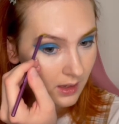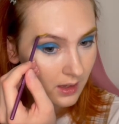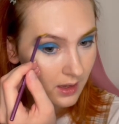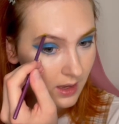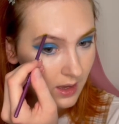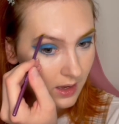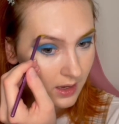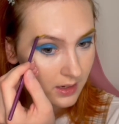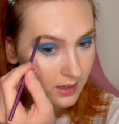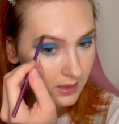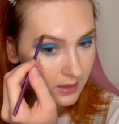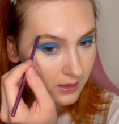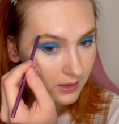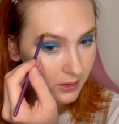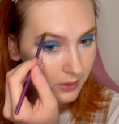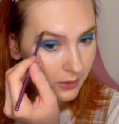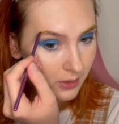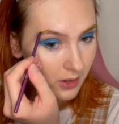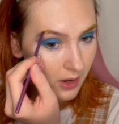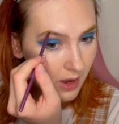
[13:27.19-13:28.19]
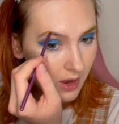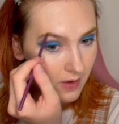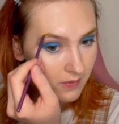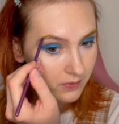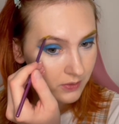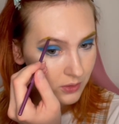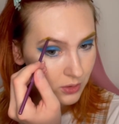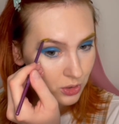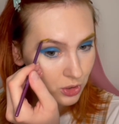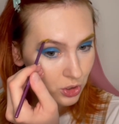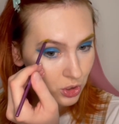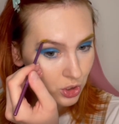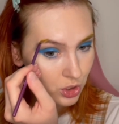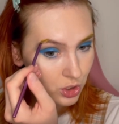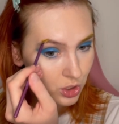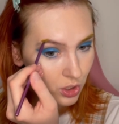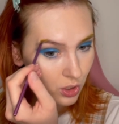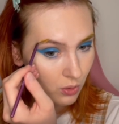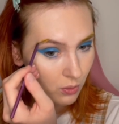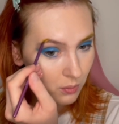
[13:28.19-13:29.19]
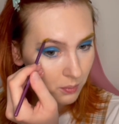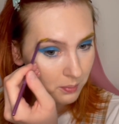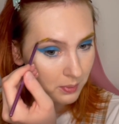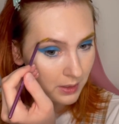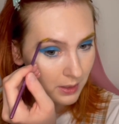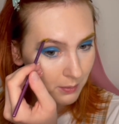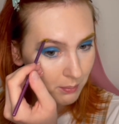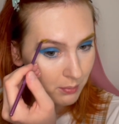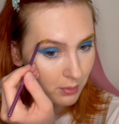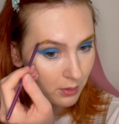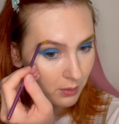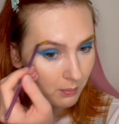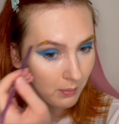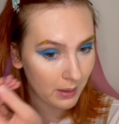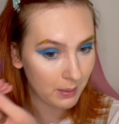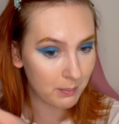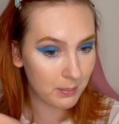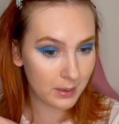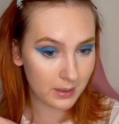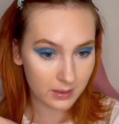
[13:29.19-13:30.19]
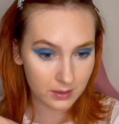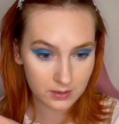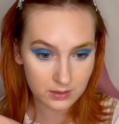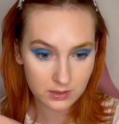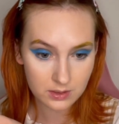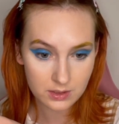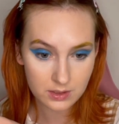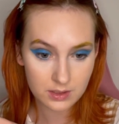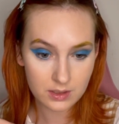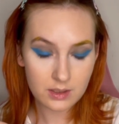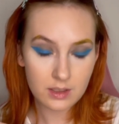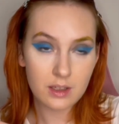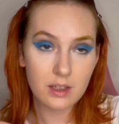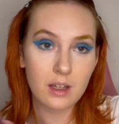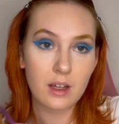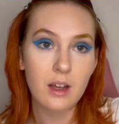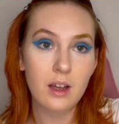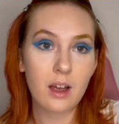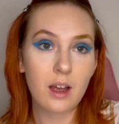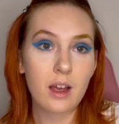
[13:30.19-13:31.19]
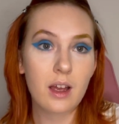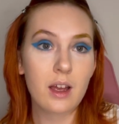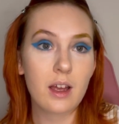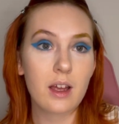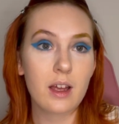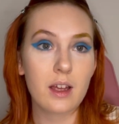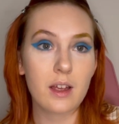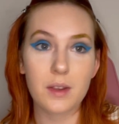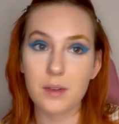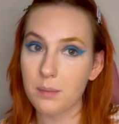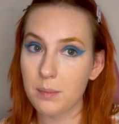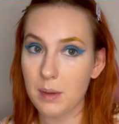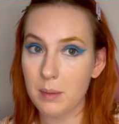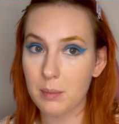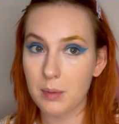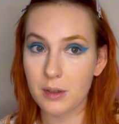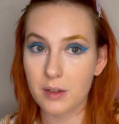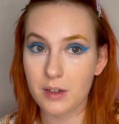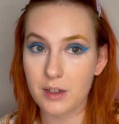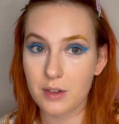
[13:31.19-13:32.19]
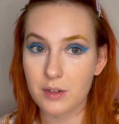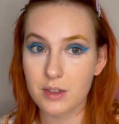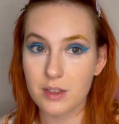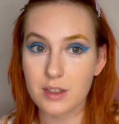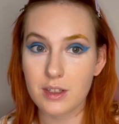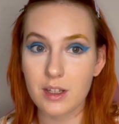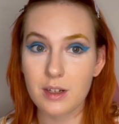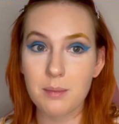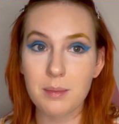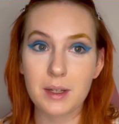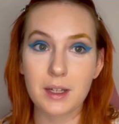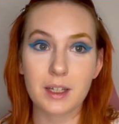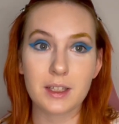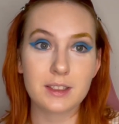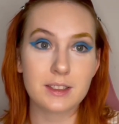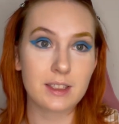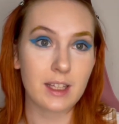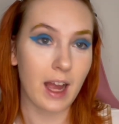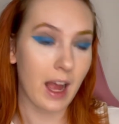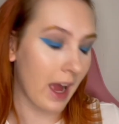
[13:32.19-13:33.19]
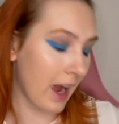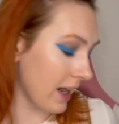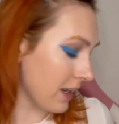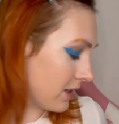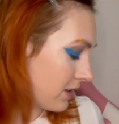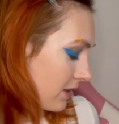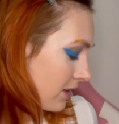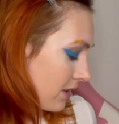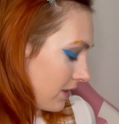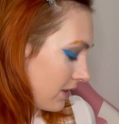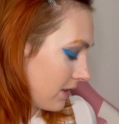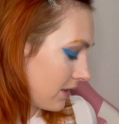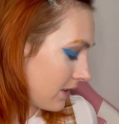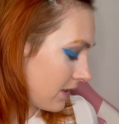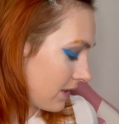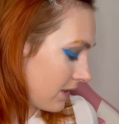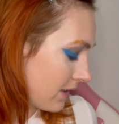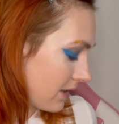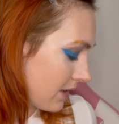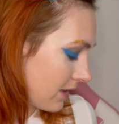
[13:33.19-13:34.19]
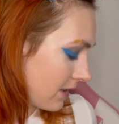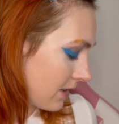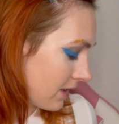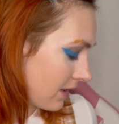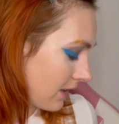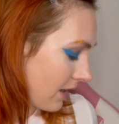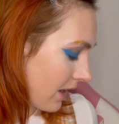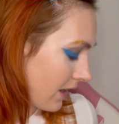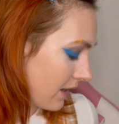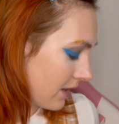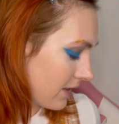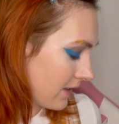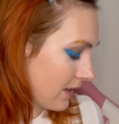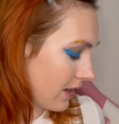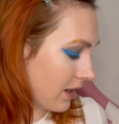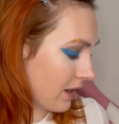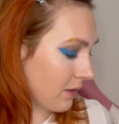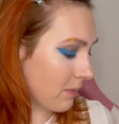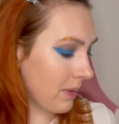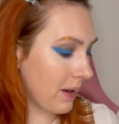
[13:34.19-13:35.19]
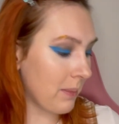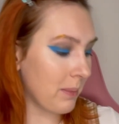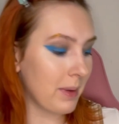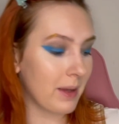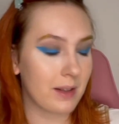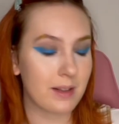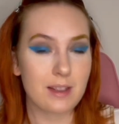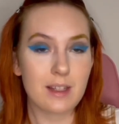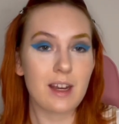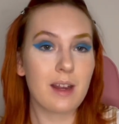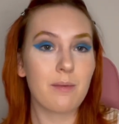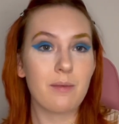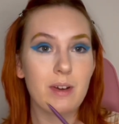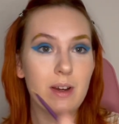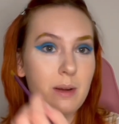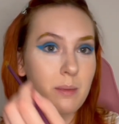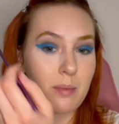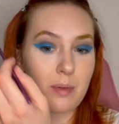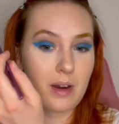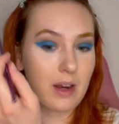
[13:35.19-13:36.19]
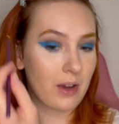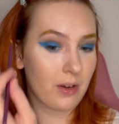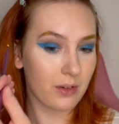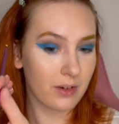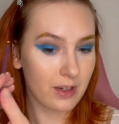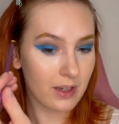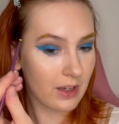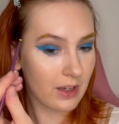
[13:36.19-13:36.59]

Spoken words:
I love to show people my builds if people are interested, because I just kind of sit on my builds and I'm very proud.